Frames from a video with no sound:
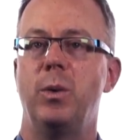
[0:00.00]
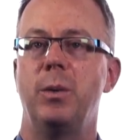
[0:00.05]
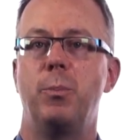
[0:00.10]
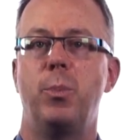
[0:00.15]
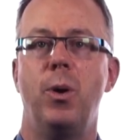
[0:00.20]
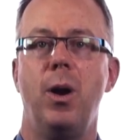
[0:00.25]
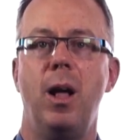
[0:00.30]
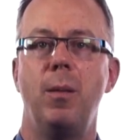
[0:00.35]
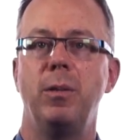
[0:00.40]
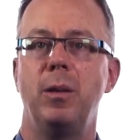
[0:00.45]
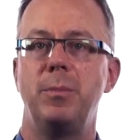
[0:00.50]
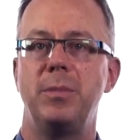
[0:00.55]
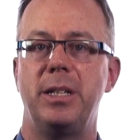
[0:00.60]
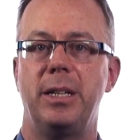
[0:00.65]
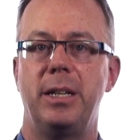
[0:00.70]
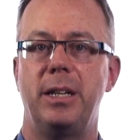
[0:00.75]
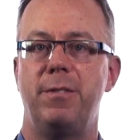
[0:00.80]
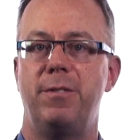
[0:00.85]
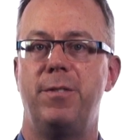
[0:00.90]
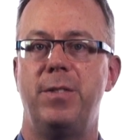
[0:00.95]
What problem
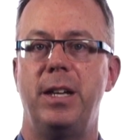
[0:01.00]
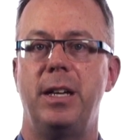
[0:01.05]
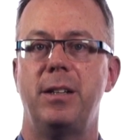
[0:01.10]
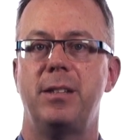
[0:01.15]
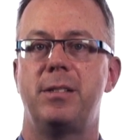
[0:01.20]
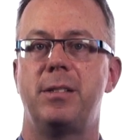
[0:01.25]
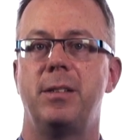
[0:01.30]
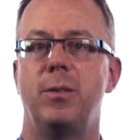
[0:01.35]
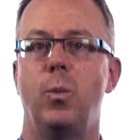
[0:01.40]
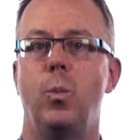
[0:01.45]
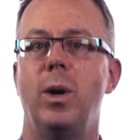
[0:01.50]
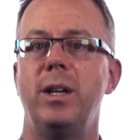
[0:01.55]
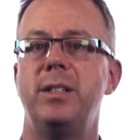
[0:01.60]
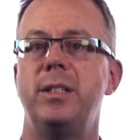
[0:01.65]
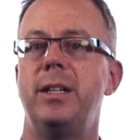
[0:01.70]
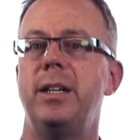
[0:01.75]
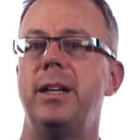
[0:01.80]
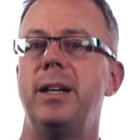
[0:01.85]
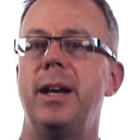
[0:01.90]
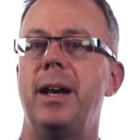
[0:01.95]
did it fix? What
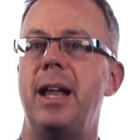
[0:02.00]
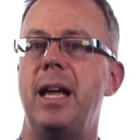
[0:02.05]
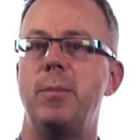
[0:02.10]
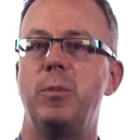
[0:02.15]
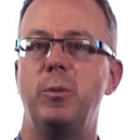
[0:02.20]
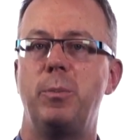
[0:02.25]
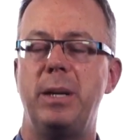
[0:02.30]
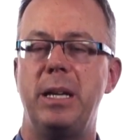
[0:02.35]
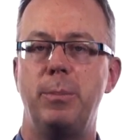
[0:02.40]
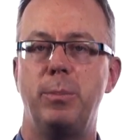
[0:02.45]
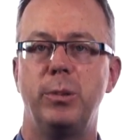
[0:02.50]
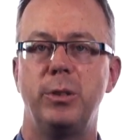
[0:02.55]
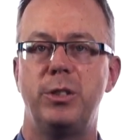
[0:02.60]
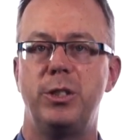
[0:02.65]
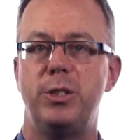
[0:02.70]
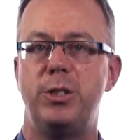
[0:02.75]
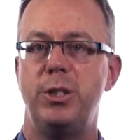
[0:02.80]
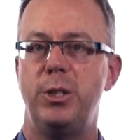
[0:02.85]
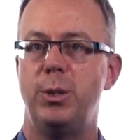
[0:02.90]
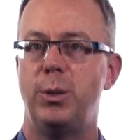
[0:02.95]
did it enable people
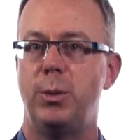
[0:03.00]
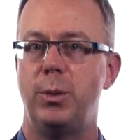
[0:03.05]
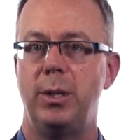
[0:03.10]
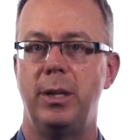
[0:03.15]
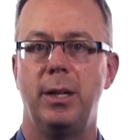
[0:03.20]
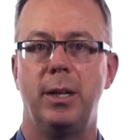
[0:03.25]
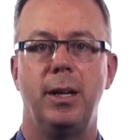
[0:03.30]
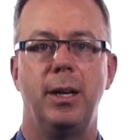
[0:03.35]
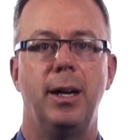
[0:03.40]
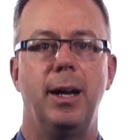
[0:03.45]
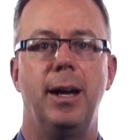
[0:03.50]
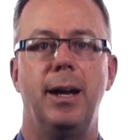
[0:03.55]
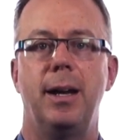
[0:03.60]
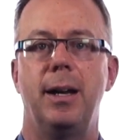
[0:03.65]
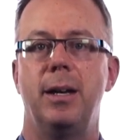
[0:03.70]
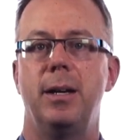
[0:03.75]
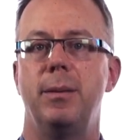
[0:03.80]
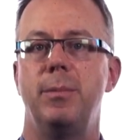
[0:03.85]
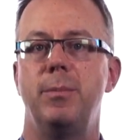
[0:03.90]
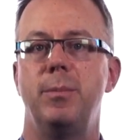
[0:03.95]
to do?
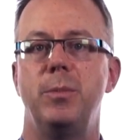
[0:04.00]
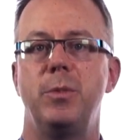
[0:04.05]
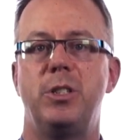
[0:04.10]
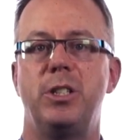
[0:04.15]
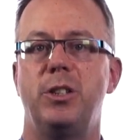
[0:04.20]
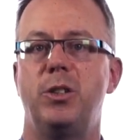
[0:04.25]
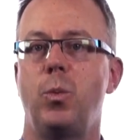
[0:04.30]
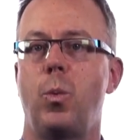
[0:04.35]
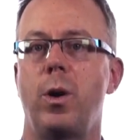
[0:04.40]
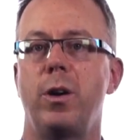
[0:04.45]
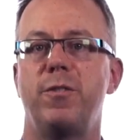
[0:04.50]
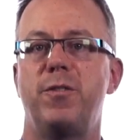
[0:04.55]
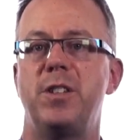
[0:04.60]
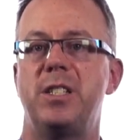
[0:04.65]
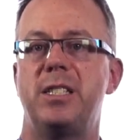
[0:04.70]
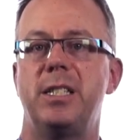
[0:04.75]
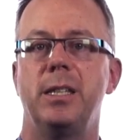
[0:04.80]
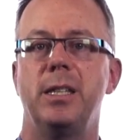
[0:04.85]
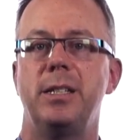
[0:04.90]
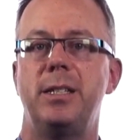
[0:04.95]
Did the work
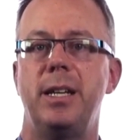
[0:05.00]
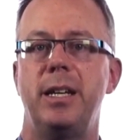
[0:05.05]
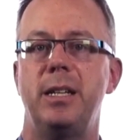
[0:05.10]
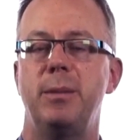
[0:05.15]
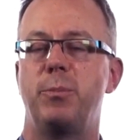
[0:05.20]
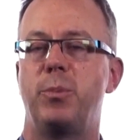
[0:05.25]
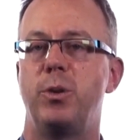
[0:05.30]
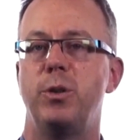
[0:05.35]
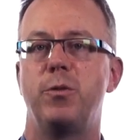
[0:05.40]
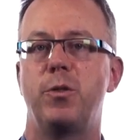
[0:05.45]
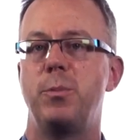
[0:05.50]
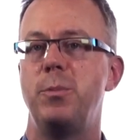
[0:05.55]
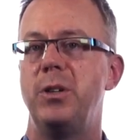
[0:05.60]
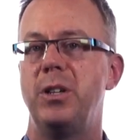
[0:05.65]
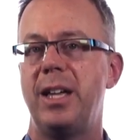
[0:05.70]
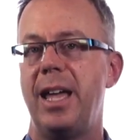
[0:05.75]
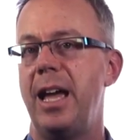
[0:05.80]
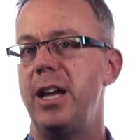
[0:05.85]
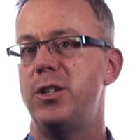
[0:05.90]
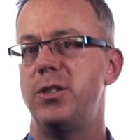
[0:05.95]
facilitate improved
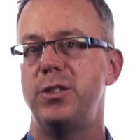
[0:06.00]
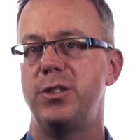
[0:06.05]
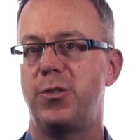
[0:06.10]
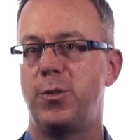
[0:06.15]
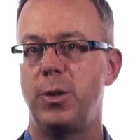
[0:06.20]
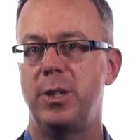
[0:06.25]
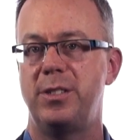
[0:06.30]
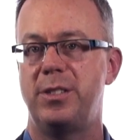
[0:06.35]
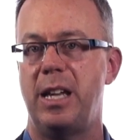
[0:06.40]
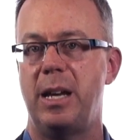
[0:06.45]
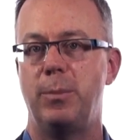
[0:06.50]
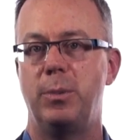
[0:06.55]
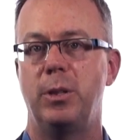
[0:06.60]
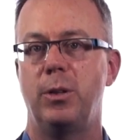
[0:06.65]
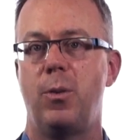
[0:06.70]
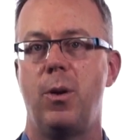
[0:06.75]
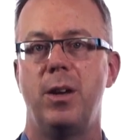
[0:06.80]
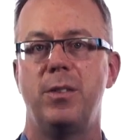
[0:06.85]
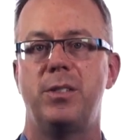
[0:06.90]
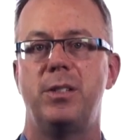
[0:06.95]
communications, for example,
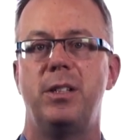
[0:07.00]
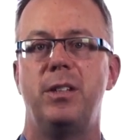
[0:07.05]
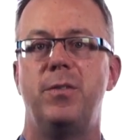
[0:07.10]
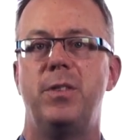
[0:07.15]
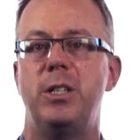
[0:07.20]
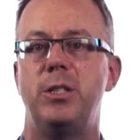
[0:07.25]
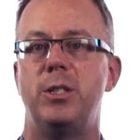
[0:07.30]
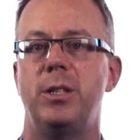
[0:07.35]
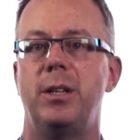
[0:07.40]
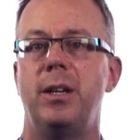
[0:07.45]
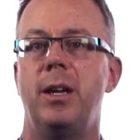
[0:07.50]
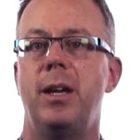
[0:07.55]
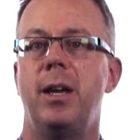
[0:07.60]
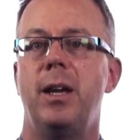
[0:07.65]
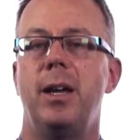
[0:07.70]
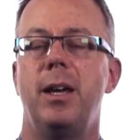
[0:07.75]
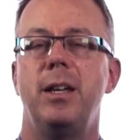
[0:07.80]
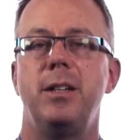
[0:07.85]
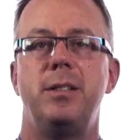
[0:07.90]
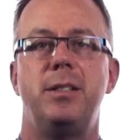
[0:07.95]
across the division?
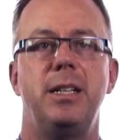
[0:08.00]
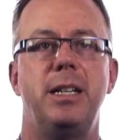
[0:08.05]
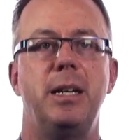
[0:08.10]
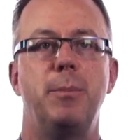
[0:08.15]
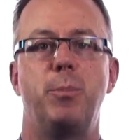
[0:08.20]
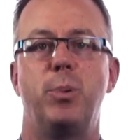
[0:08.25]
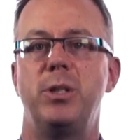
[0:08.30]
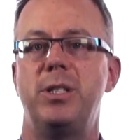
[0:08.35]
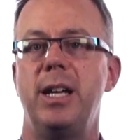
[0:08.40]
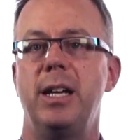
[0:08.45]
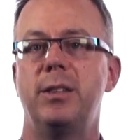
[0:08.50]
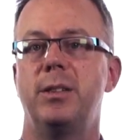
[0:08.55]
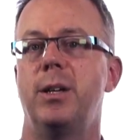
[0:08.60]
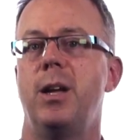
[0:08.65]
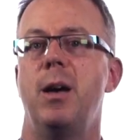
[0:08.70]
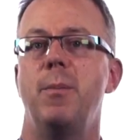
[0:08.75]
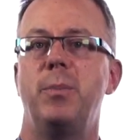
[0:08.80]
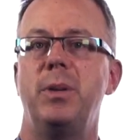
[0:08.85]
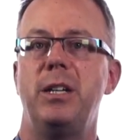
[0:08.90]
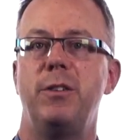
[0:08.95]
Did it protect the
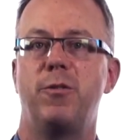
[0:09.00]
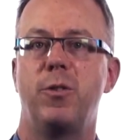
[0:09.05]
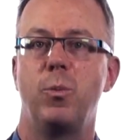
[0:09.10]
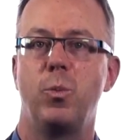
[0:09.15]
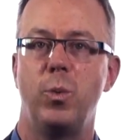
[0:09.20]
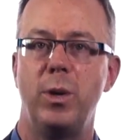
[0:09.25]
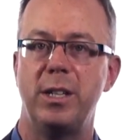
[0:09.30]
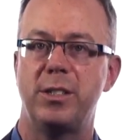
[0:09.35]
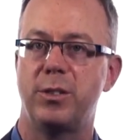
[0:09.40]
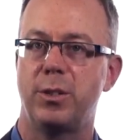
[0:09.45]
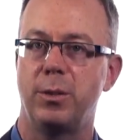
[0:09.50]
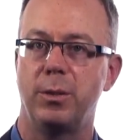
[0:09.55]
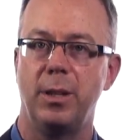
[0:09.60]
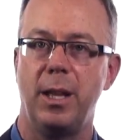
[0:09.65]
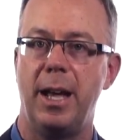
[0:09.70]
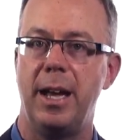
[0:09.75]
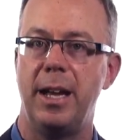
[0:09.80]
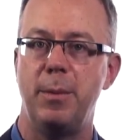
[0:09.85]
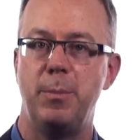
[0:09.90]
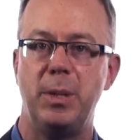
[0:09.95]
company from risk or
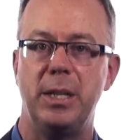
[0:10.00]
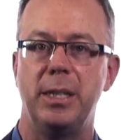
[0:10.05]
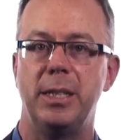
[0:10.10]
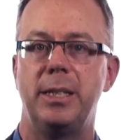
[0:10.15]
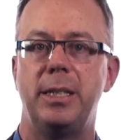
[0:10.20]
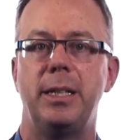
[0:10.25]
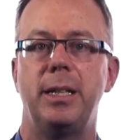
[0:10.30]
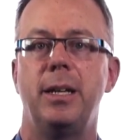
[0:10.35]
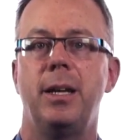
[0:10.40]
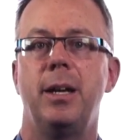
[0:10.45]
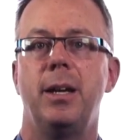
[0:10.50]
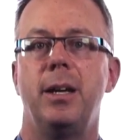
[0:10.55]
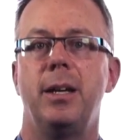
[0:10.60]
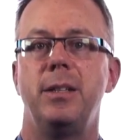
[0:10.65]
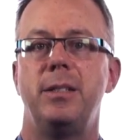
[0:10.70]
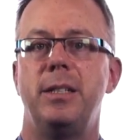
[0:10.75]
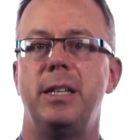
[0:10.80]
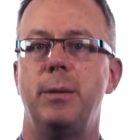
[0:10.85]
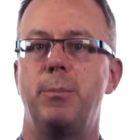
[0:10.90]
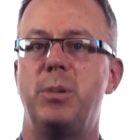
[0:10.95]
liability?
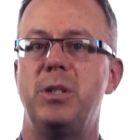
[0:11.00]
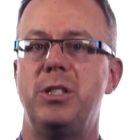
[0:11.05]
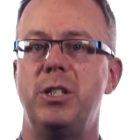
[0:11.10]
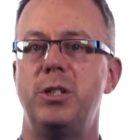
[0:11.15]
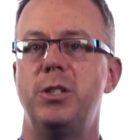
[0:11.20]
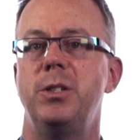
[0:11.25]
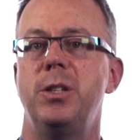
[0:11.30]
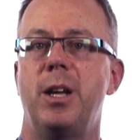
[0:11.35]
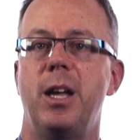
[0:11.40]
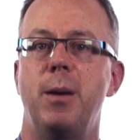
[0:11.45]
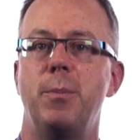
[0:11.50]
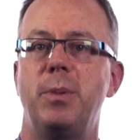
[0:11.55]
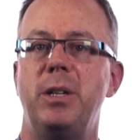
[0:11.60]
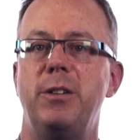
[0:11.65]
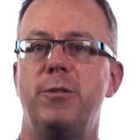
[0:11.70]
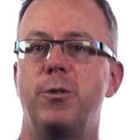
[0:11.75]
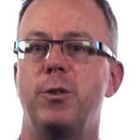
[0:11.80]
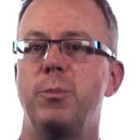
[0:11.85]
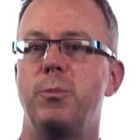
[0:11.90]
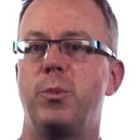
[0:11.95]
Did it position the
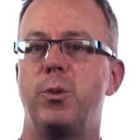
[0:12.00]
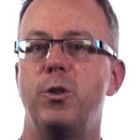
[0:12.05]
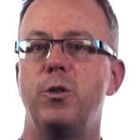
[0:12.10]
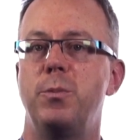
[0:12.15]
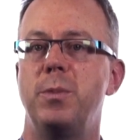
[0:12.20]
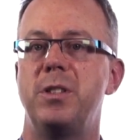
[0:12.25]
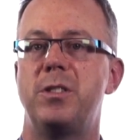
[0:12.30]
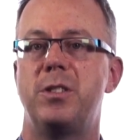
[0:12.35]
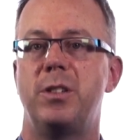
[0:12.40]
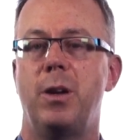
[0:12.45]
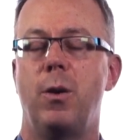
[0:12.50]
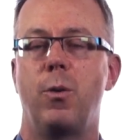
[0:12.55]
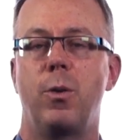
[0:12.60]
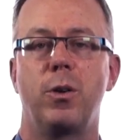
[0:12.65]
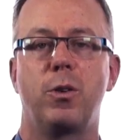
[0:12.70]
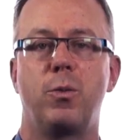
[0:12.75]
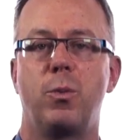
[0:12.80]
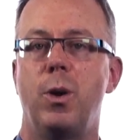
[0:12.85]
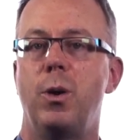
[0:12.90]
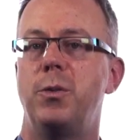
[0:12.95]
company for improvements
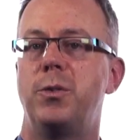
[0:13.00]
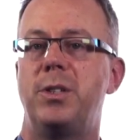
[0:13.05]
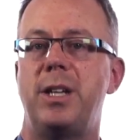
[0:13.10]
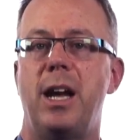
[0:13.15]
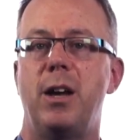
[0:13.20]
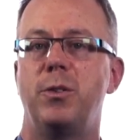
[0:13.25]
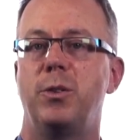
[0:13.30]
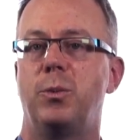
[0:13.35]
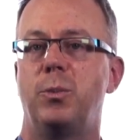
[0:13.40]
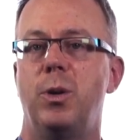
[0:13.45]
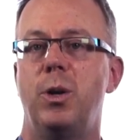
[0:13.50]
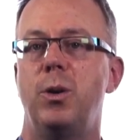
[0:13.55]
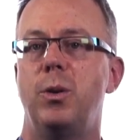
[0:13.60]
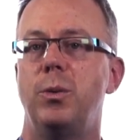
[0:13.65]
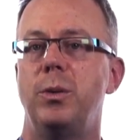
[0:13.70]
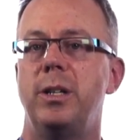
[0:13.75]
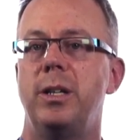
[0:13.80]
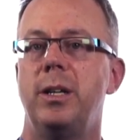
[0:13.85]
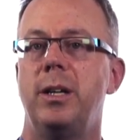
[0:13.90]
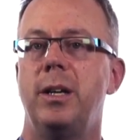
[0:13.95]
or growth down the
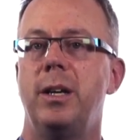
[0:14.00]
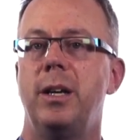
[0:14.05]
road?